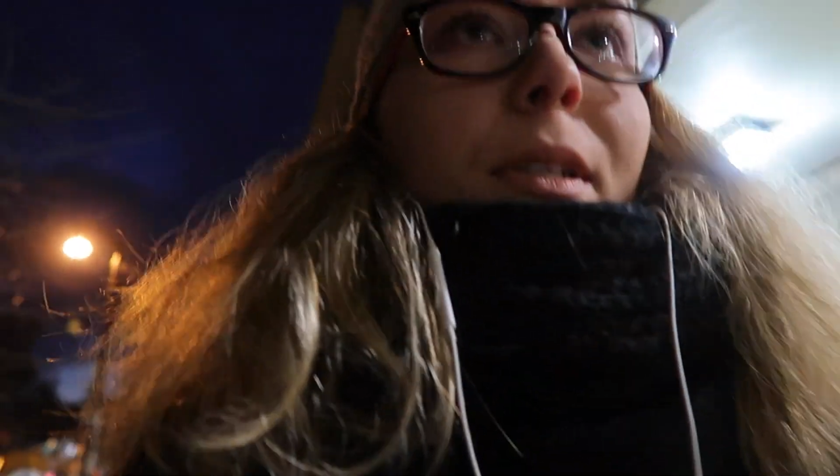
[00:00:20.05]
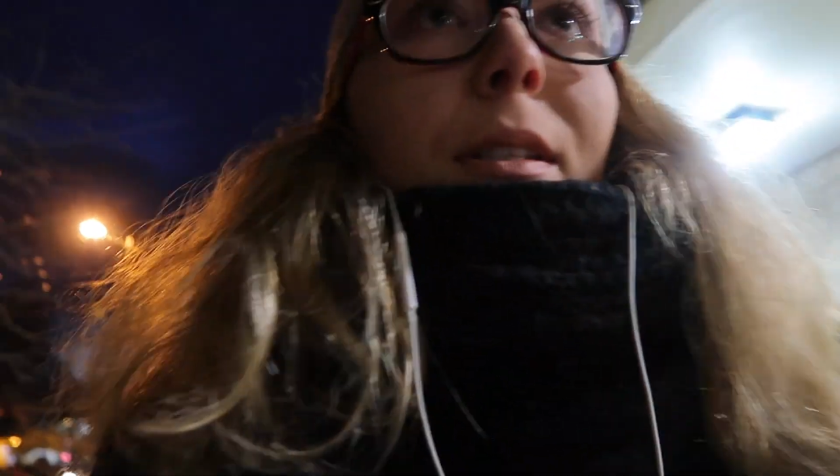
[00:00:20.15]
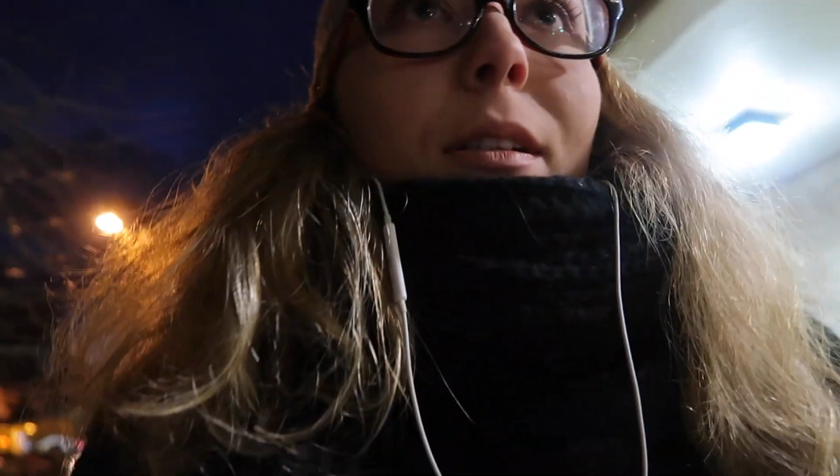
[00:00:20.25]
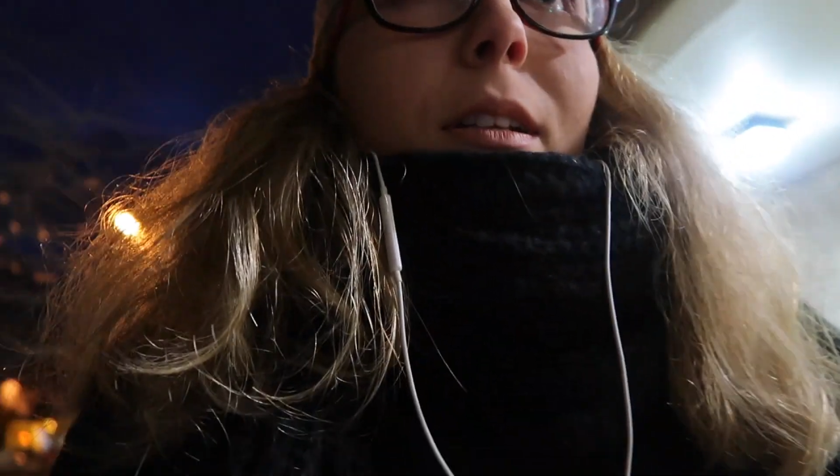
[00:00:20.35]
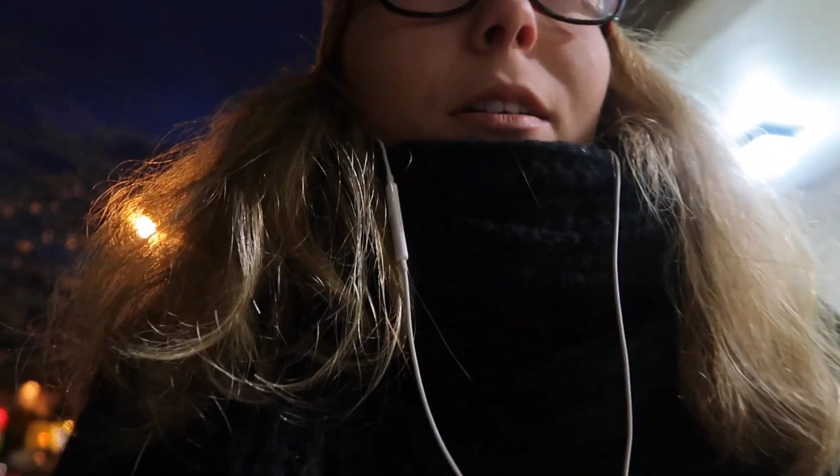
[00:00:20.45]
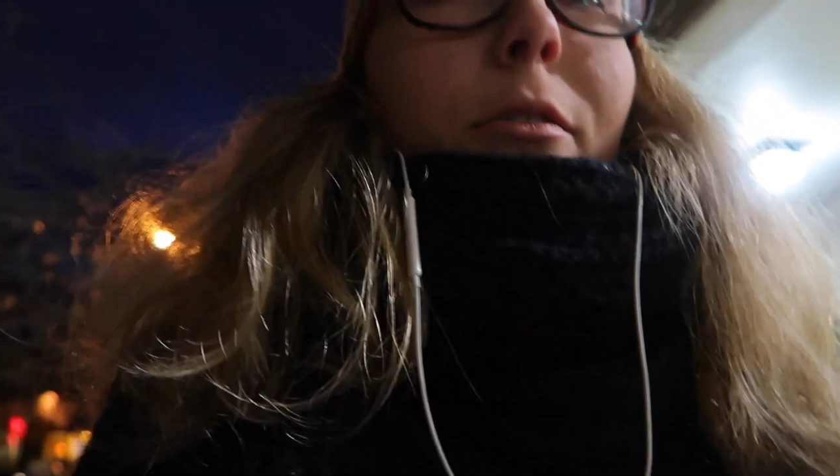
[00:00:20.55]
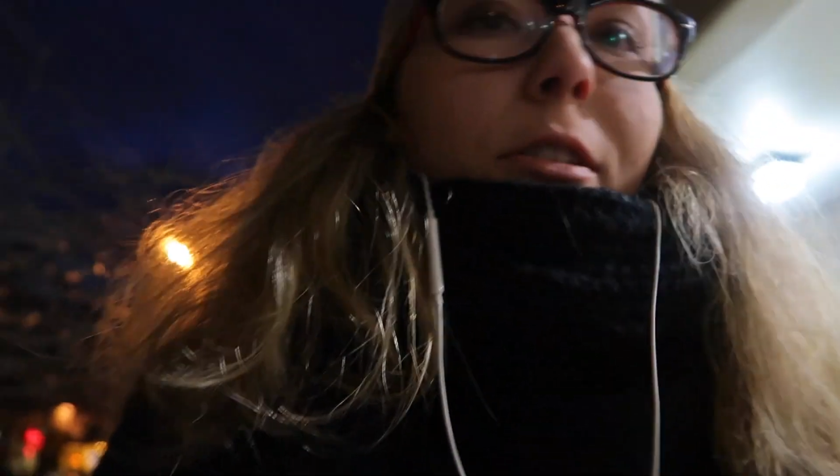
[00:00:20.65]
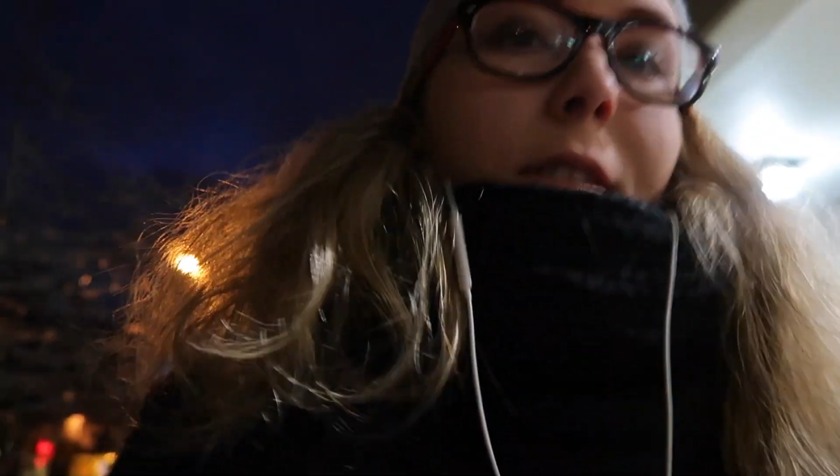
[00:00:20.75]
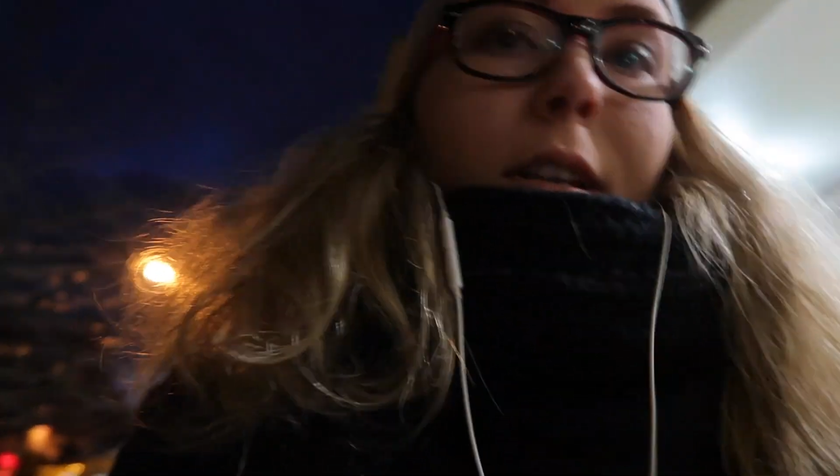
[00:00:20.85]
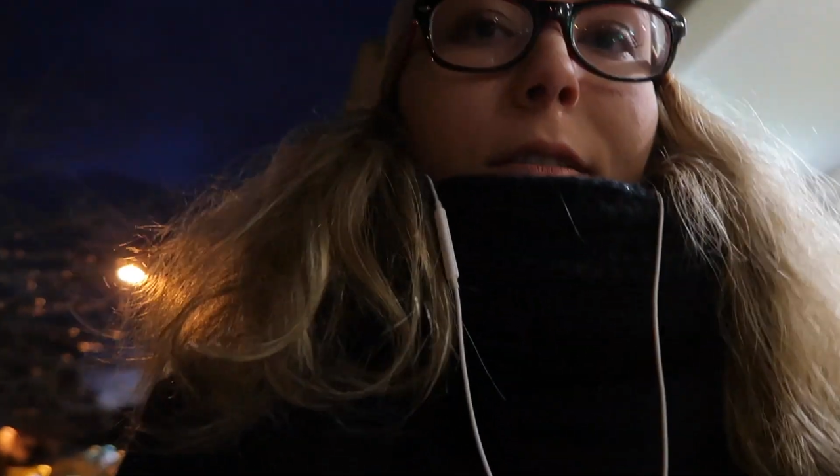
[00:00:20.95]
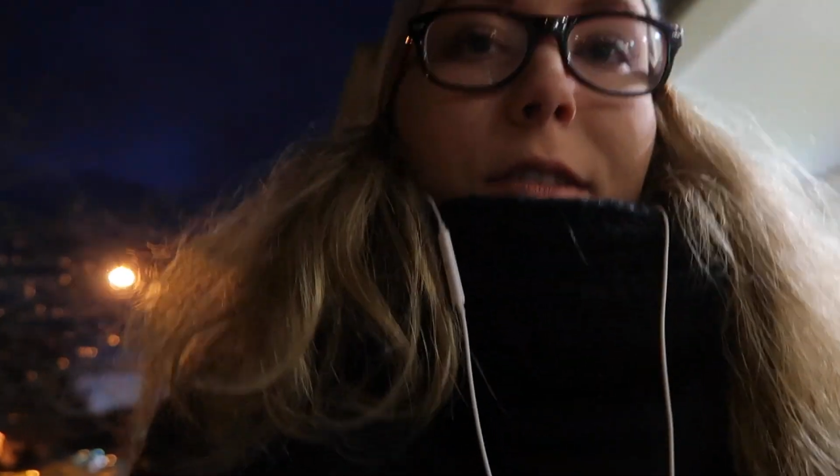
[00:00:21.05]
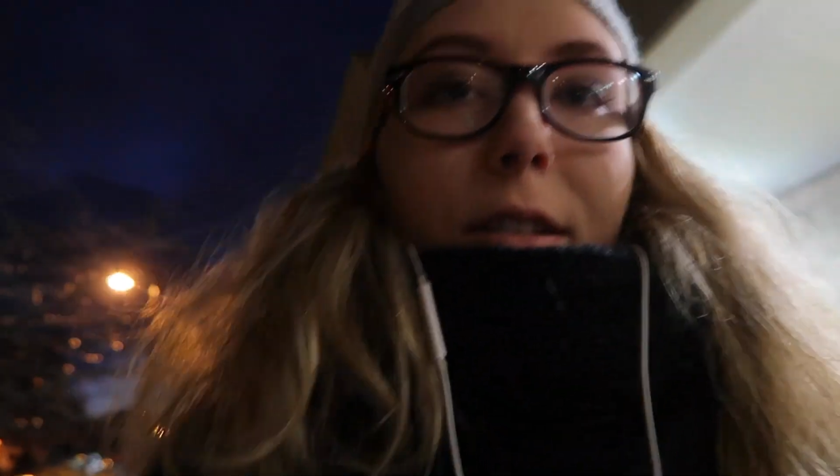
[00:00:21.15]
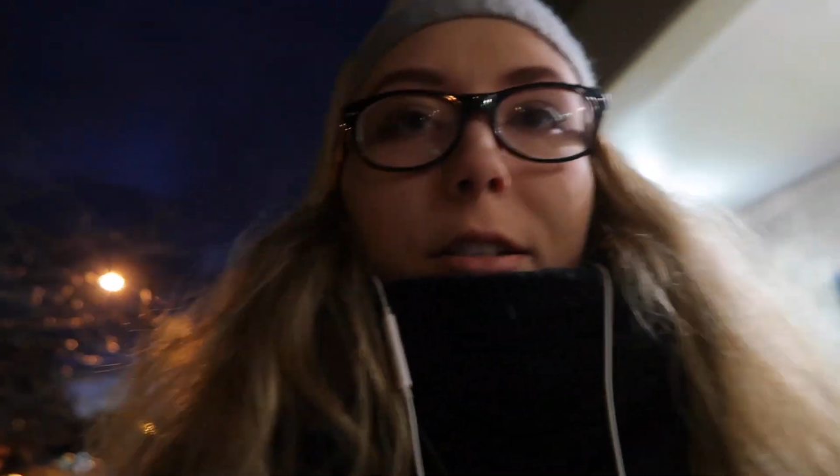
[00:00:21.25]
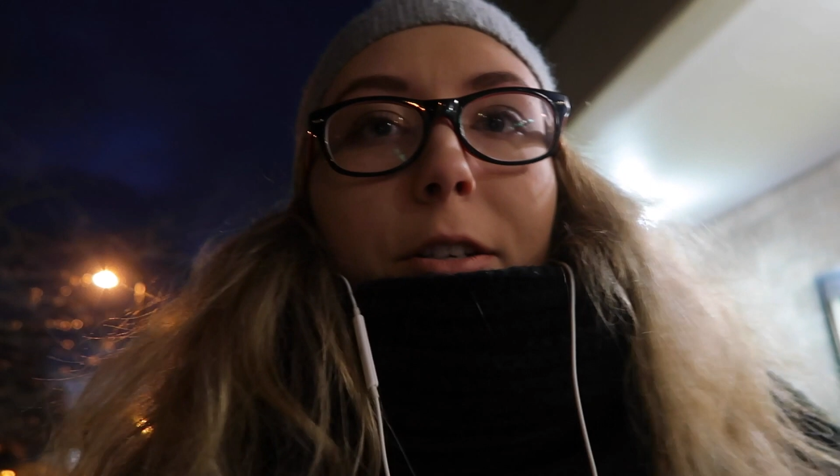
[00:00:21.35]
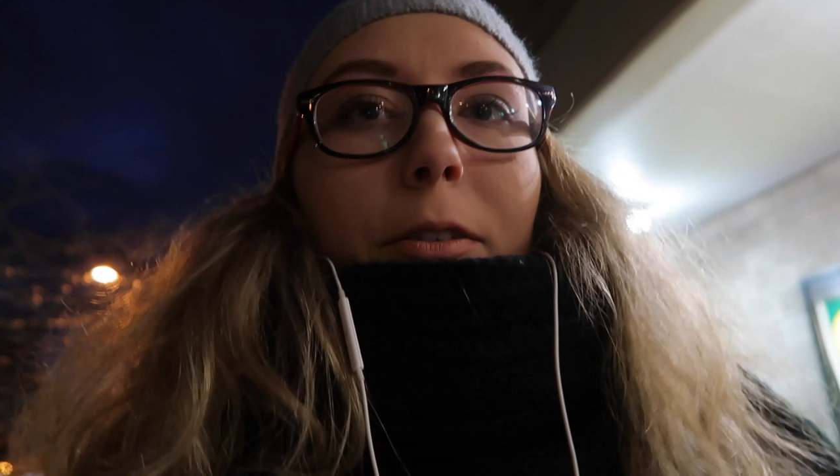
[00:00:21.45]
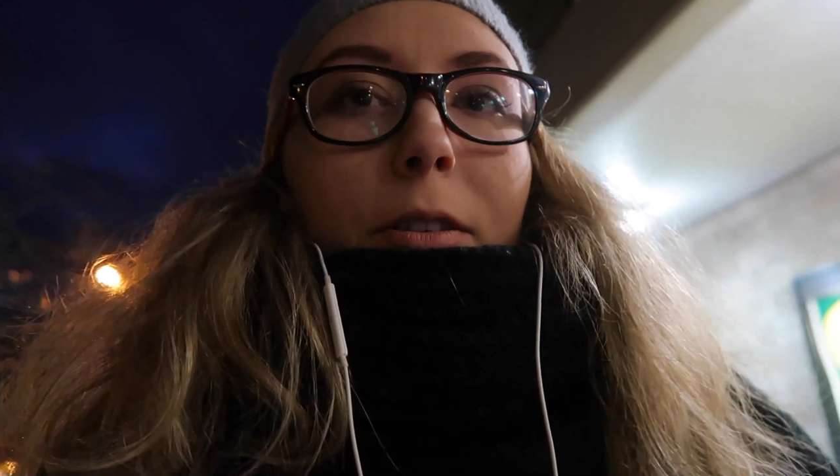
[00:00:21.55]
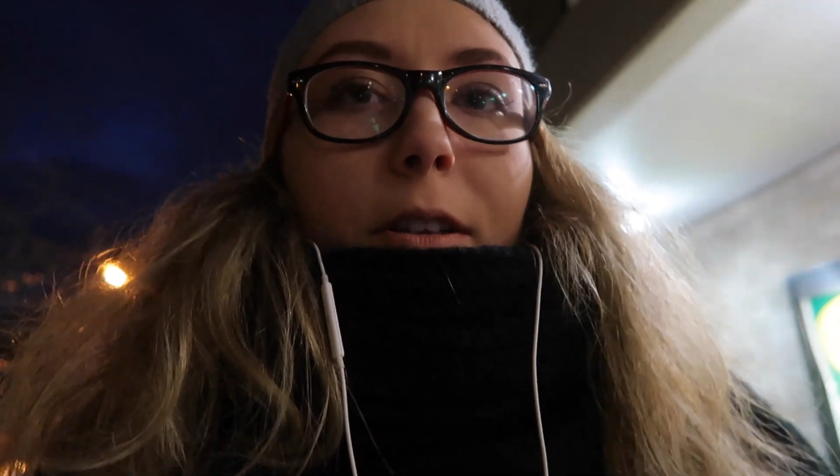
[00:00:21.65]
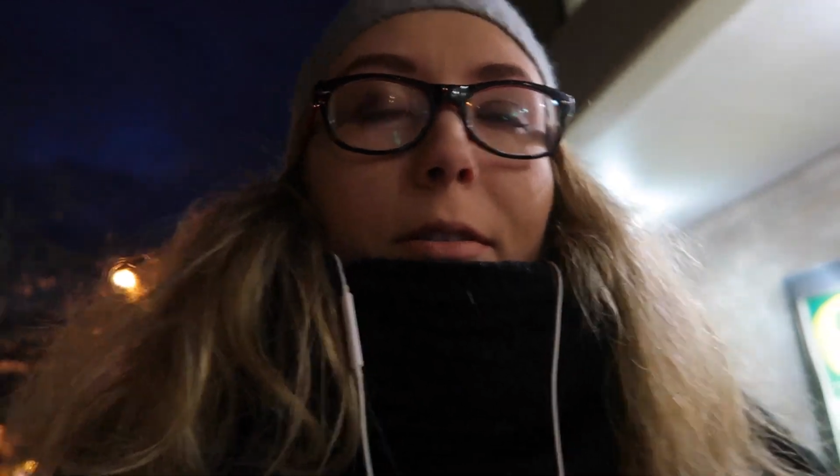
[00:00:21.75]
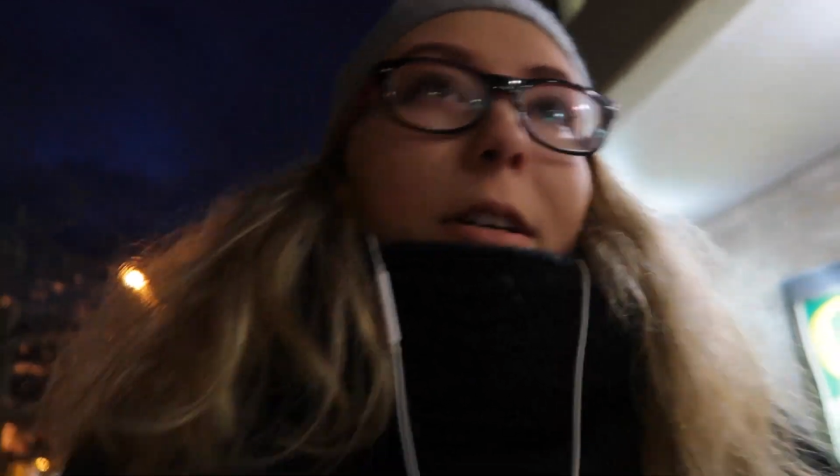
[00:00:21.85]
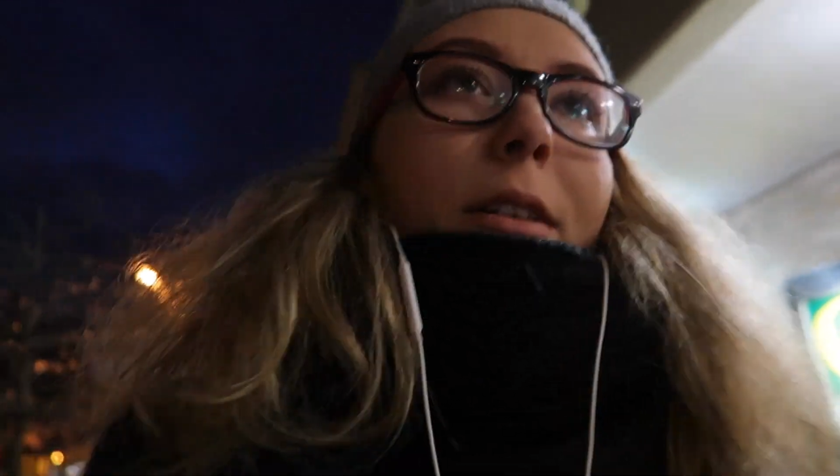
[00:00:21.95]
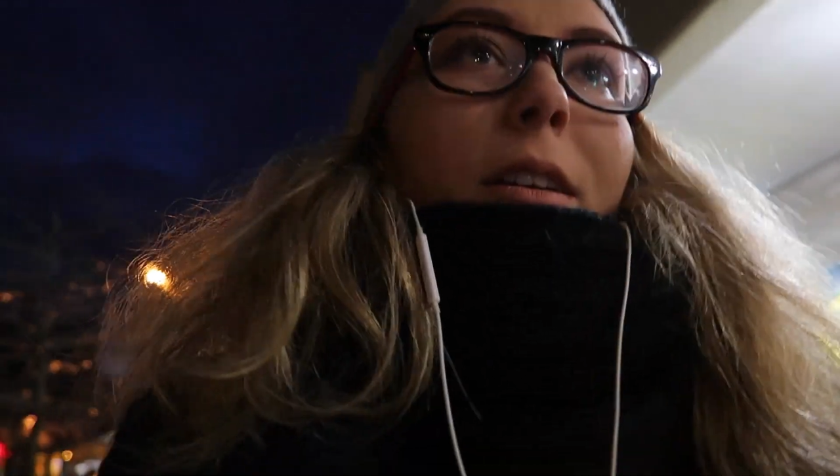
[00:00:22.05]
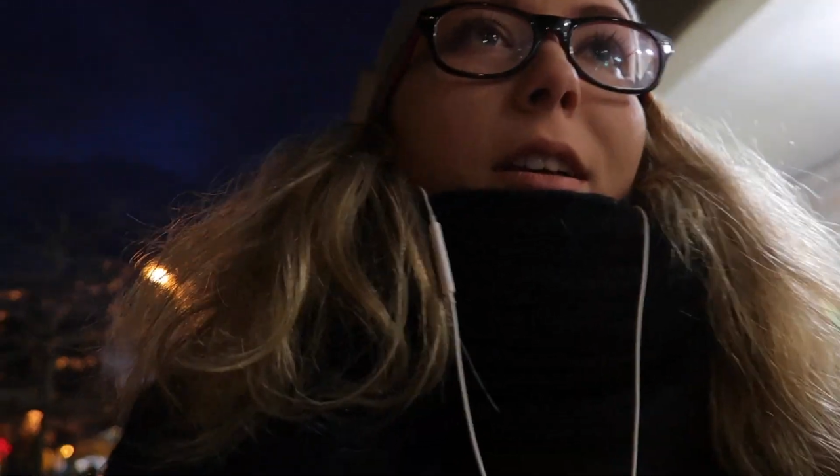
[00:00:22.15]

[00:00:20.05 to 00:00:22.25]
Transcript: It's closed, and I was just gonna show you really quick